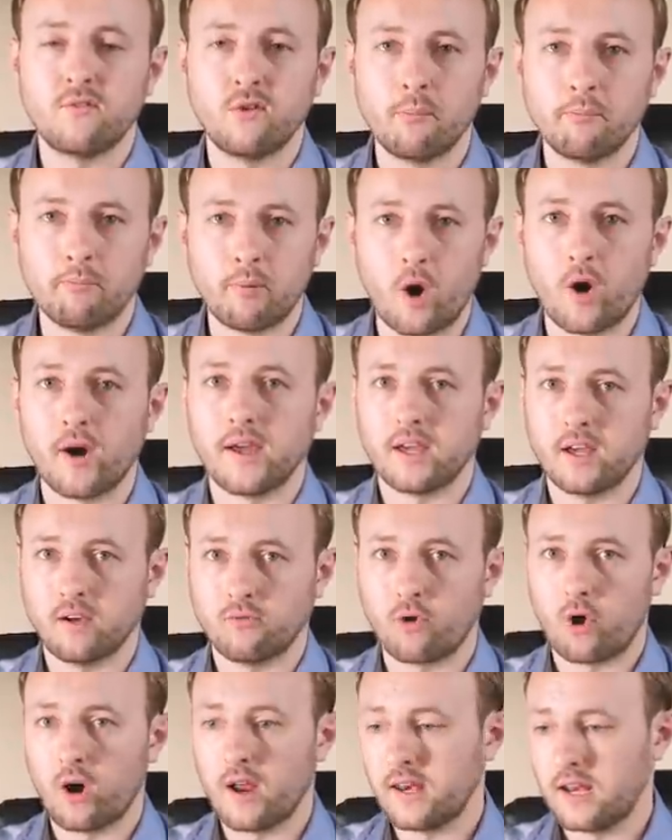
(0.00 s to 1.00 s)
for
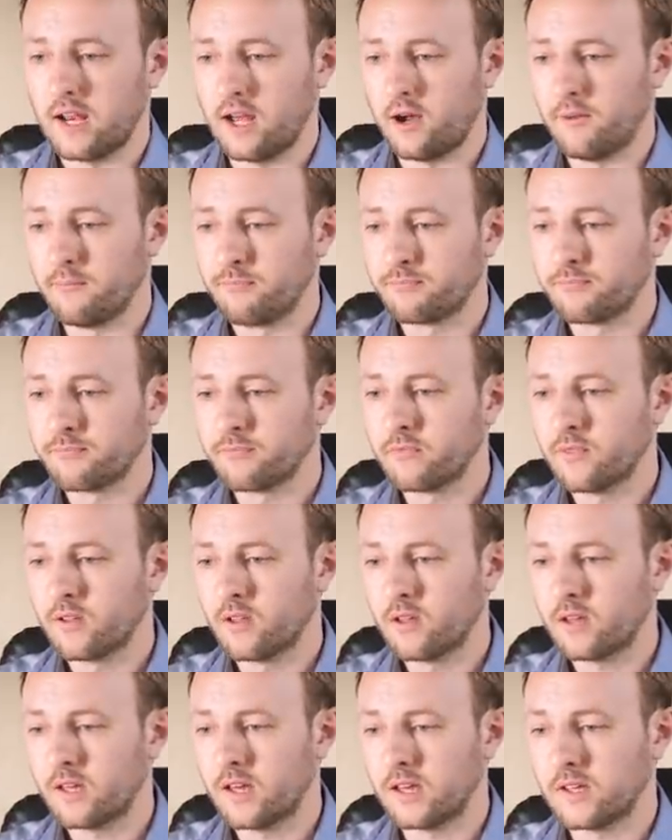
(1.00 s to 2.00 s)
buying right now.
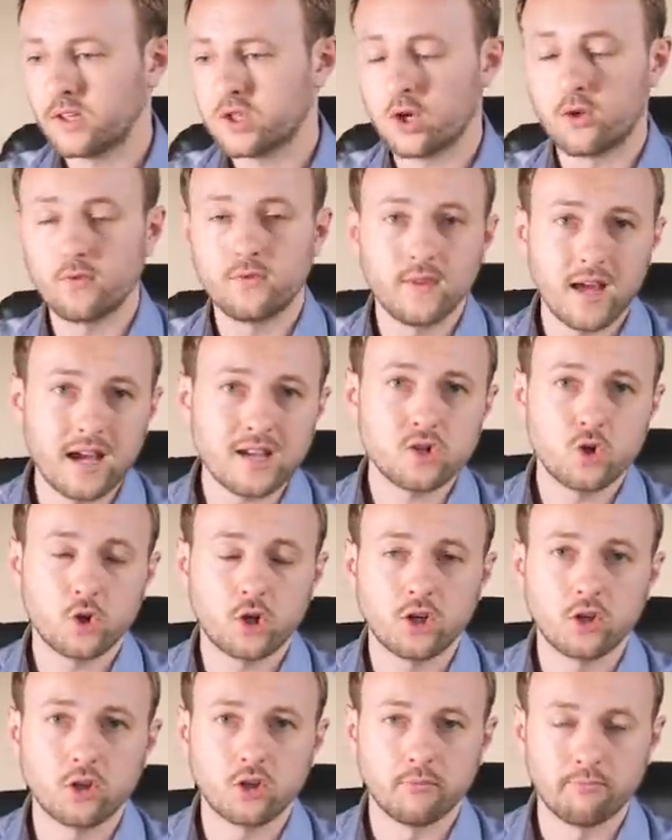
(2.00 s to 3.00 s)
Okay, so that's
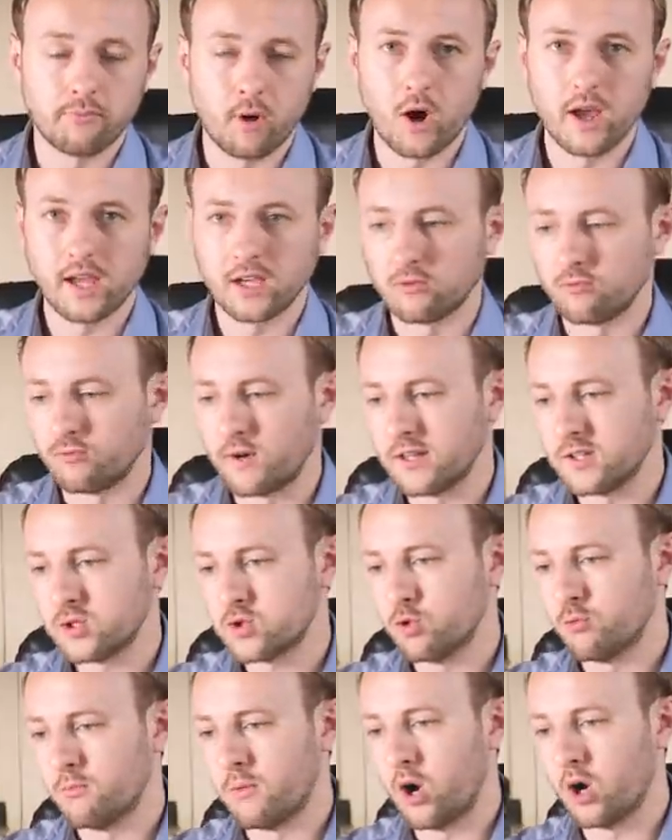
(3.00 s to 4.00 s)
looking at the buying and
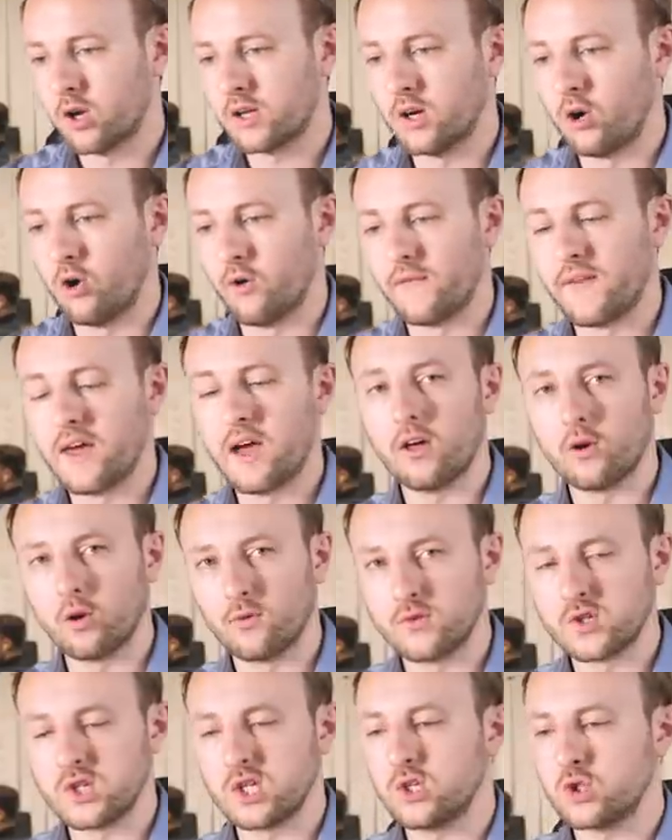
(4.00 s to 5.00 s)
rental market on there, and
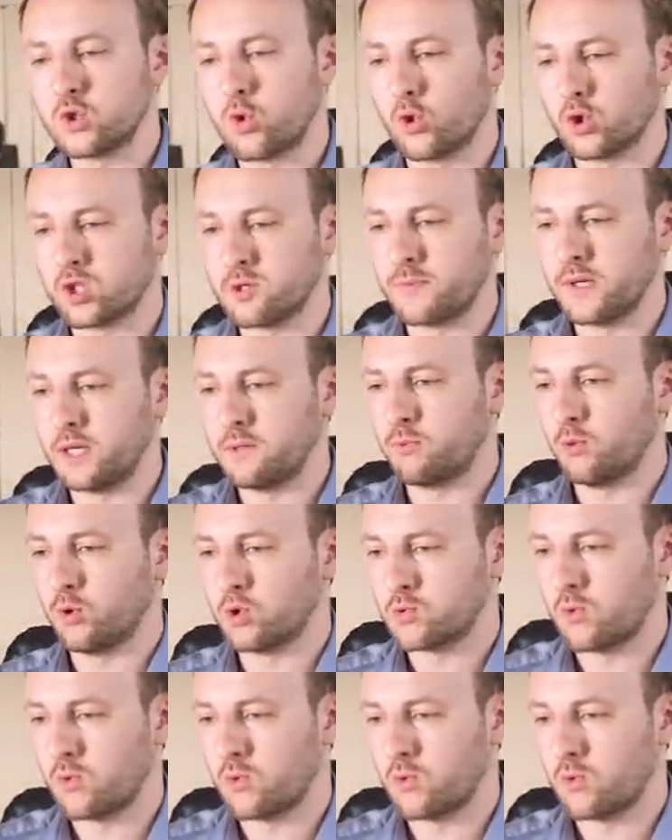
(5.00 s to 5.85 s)
obviously talk to people